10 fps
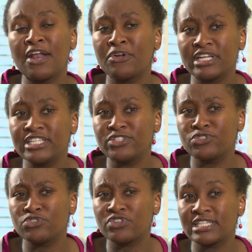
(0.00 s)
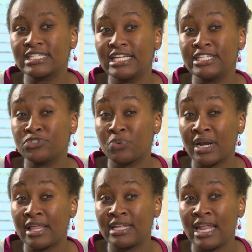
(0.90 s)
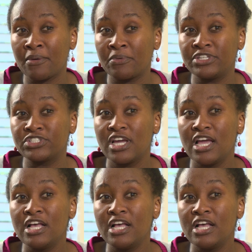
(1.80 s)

are not easy to translate into another language.